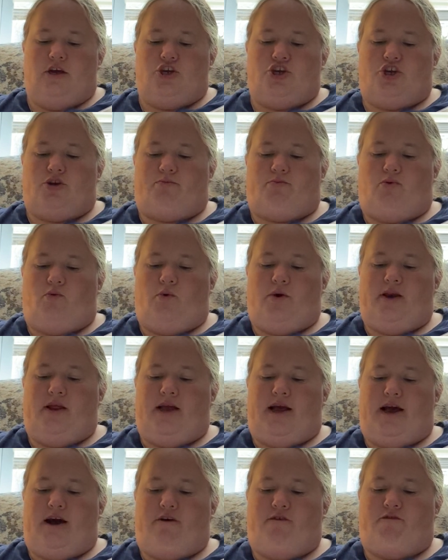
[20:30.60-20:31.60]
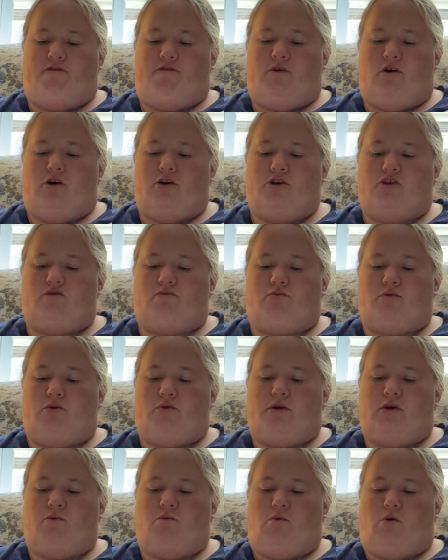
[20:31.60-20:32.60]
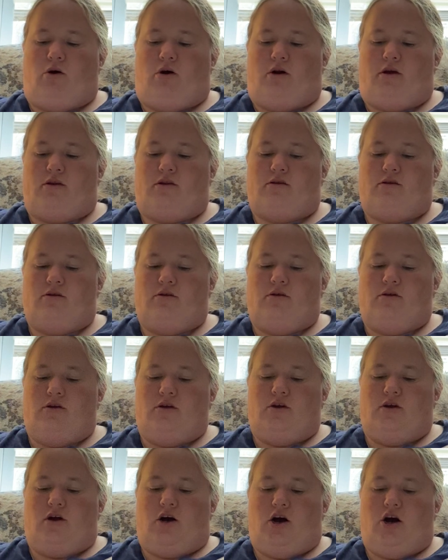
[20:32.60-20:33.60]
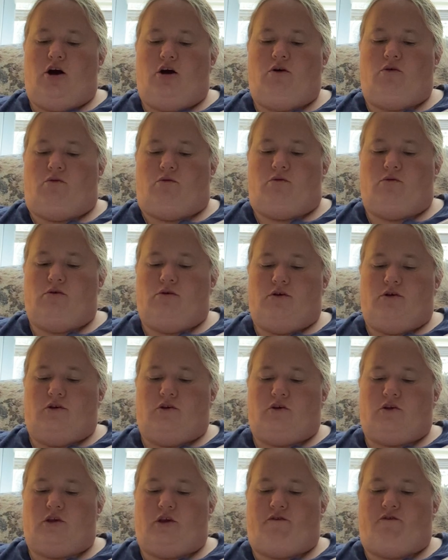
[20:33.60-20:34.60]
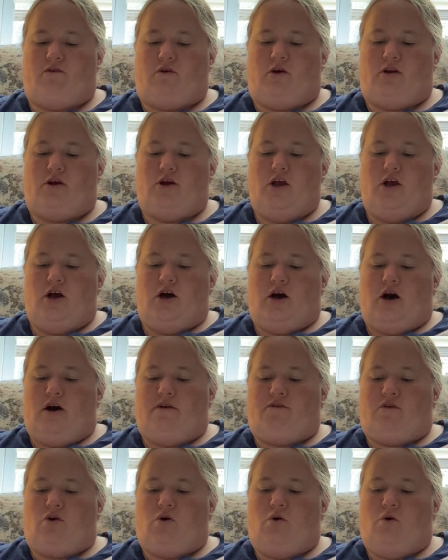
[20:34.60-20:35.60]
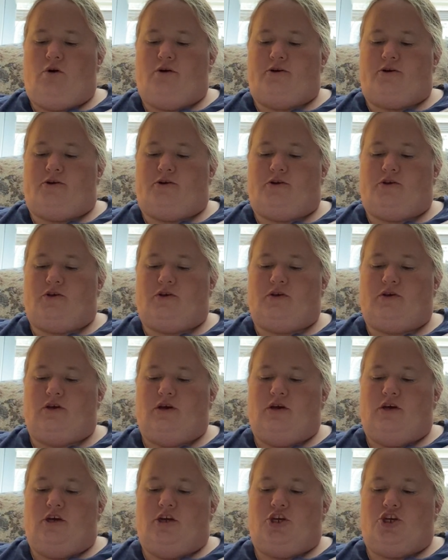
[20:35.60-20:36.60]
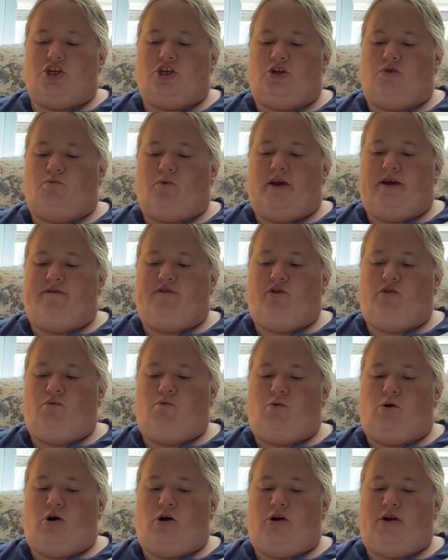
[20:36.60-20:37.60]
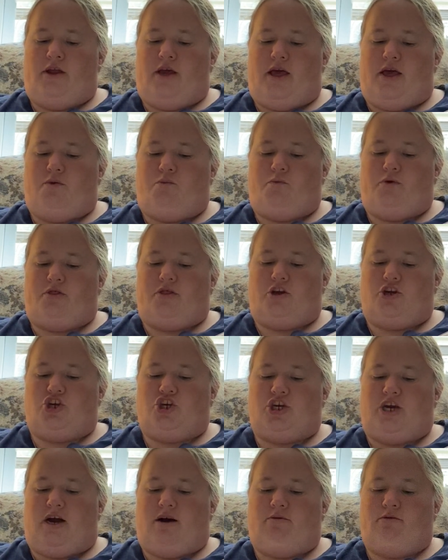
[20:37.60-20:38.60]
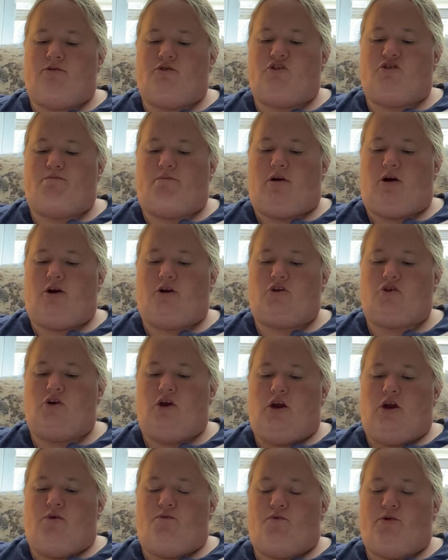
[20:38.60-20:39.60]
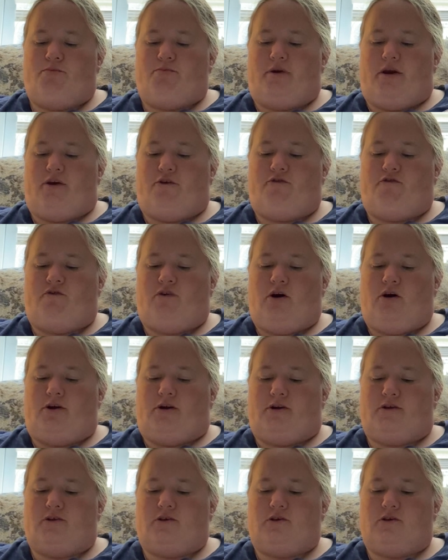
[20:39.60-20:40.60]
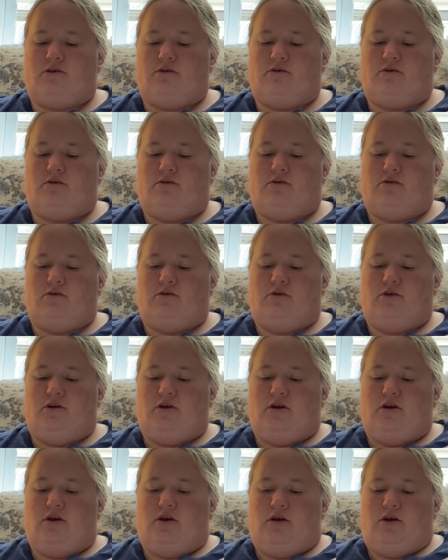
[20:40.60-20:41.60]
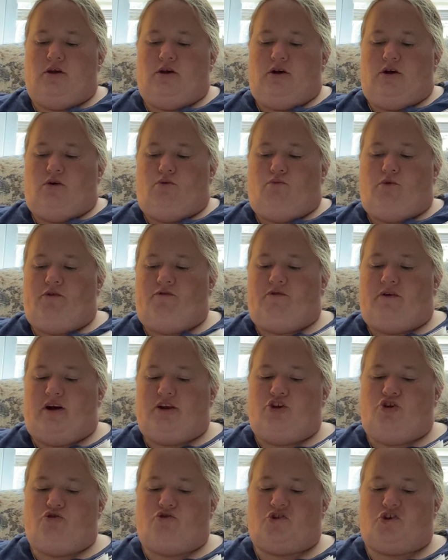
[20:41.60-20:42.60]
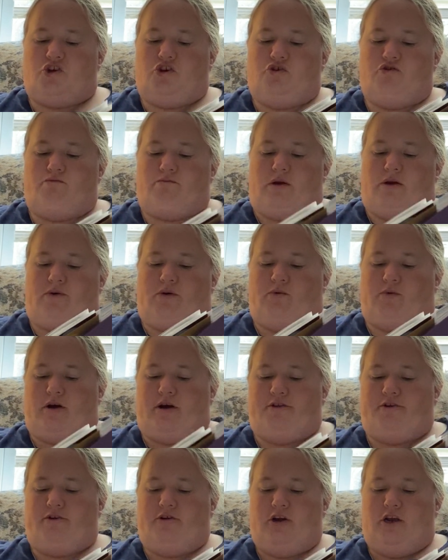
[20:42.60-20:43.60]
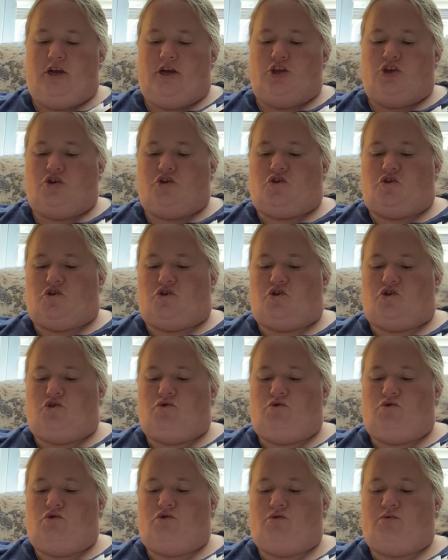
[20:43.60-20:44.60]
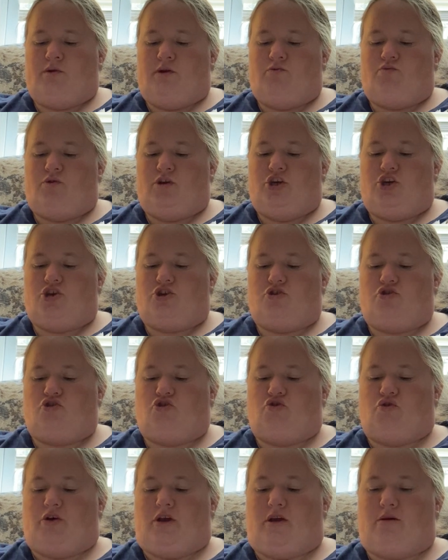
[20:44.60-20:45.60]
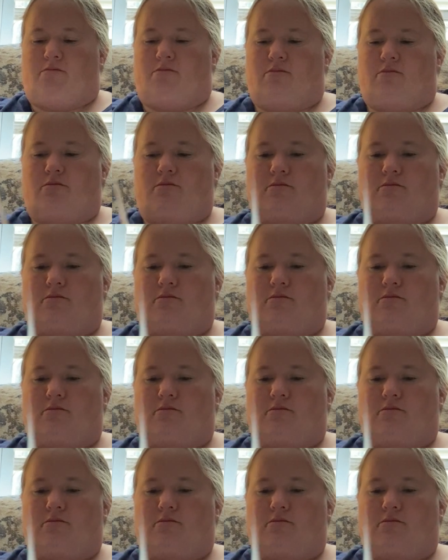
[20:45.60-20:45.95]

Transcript: She pointed out Fauna's broken wand. Oh, said Fauna, of course. She waved her wand, and with a shower of sparks, repaired Fauna's. We'll find yours too, Merryweather, just as soon as we reach the stream.